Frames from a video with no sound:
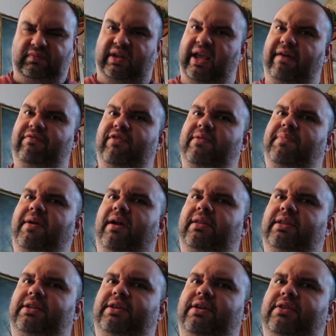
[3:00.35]
Definitely better
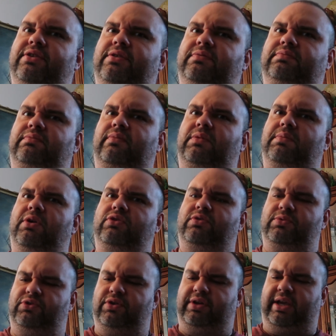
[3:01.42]
than the other
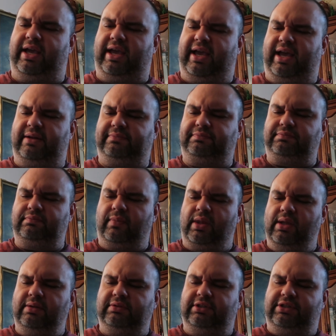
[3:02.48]
mushroom jerky I had. It
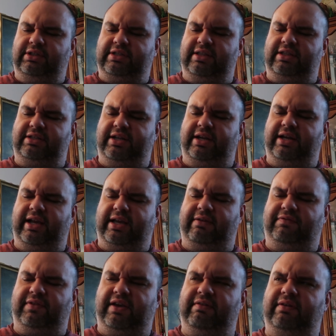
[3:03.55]
does have the
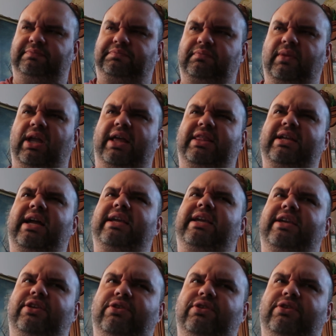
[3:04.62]
teriyaki flavor. I think I can get